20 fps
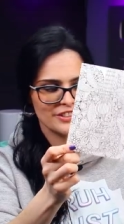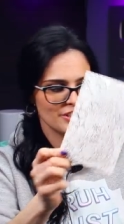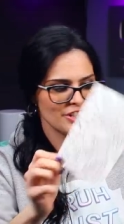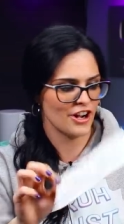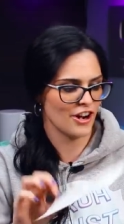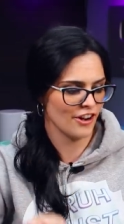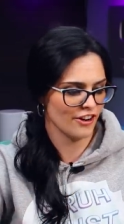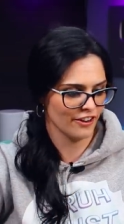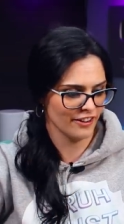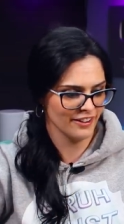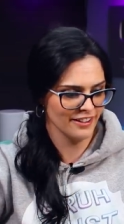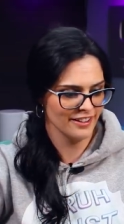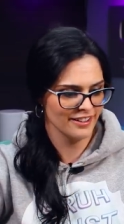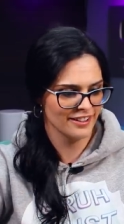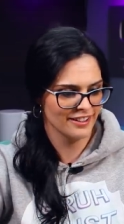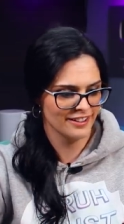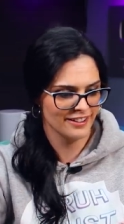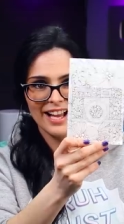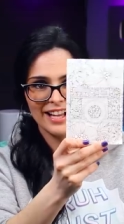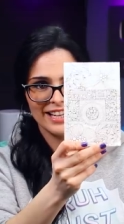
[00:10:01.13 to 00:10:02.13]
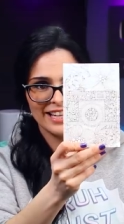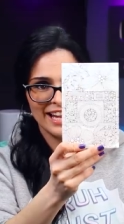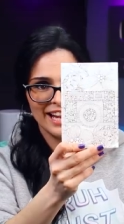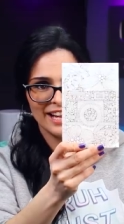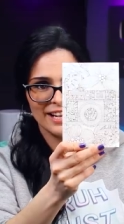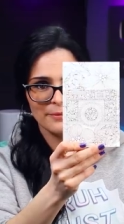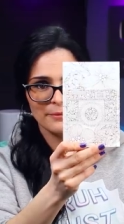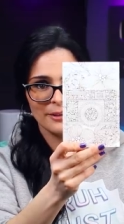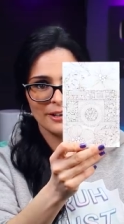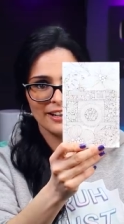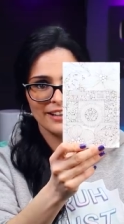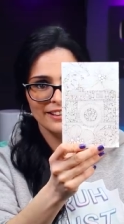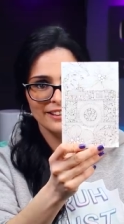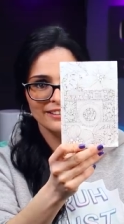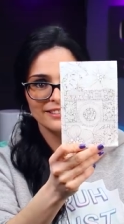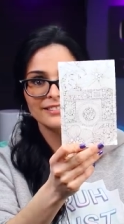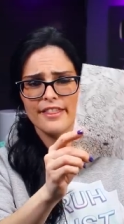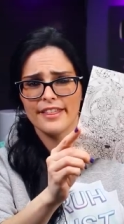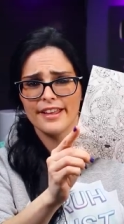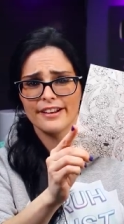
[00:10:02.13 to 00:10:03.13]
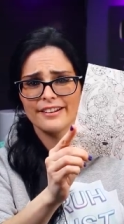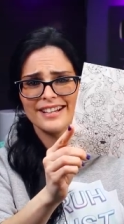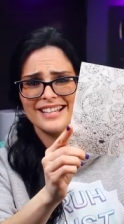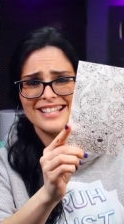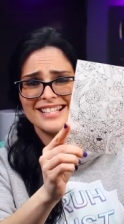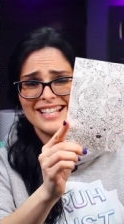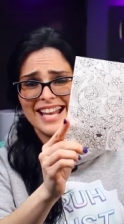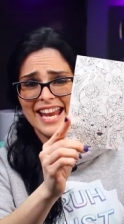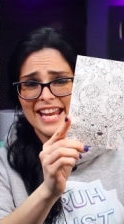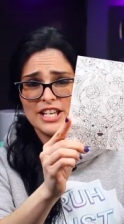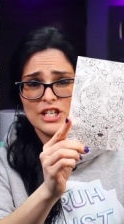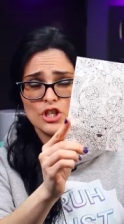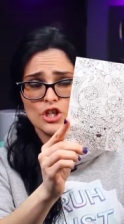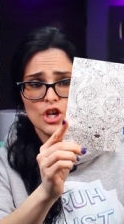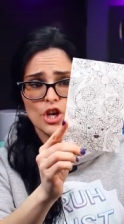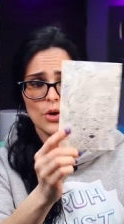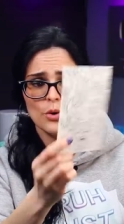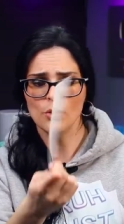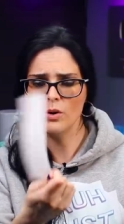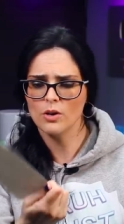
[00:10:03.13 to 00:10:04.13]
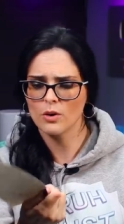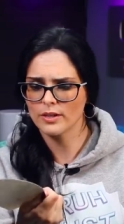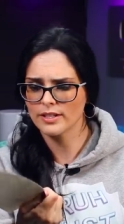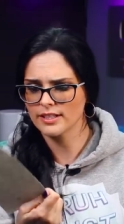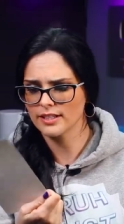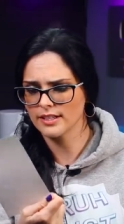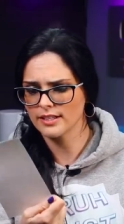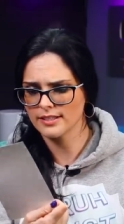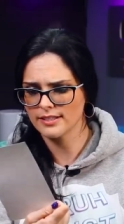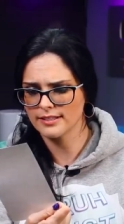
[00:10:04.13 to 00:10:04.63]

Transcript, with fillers: guitar, a camera. There is a doe, or is it a